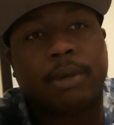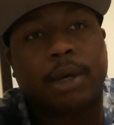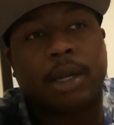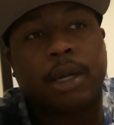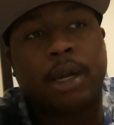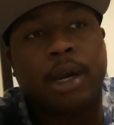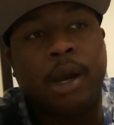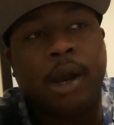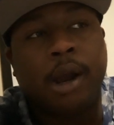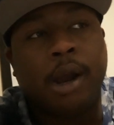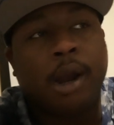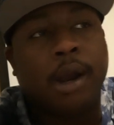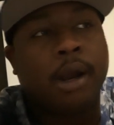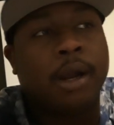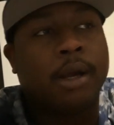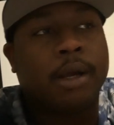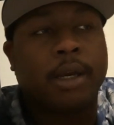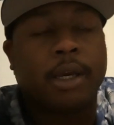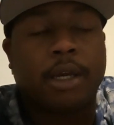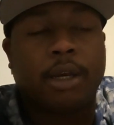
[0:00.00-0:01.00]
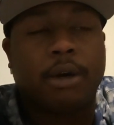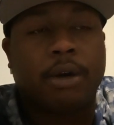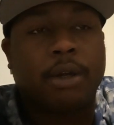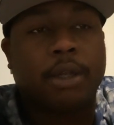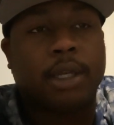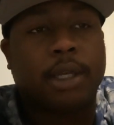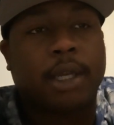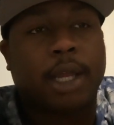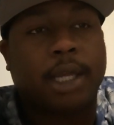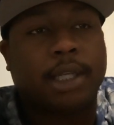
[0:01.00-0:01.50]
But it
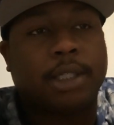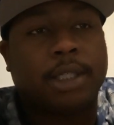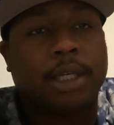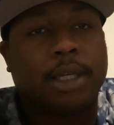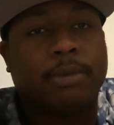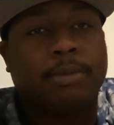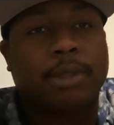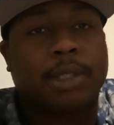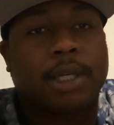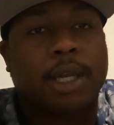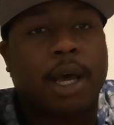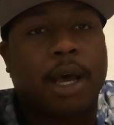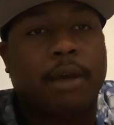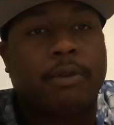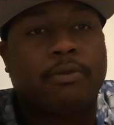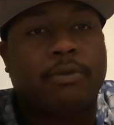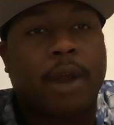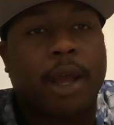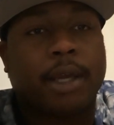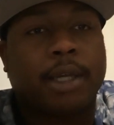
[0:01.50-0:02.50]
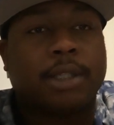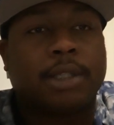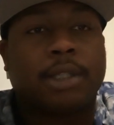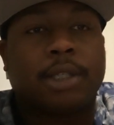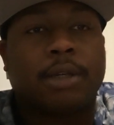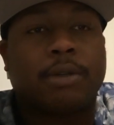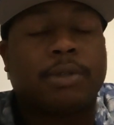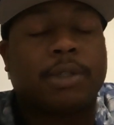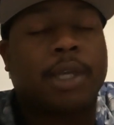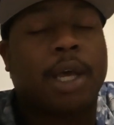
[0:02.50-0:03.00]
all that team is not right
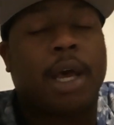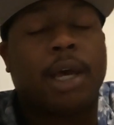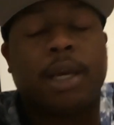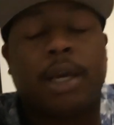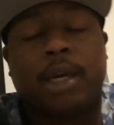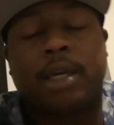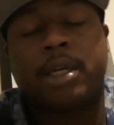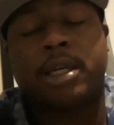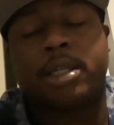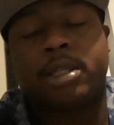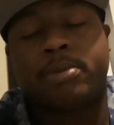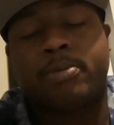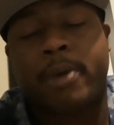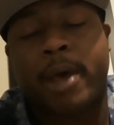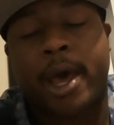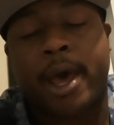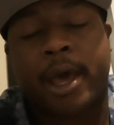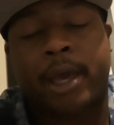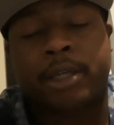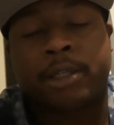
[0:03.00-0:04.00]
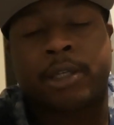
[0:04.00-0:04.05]
until Zion gets back.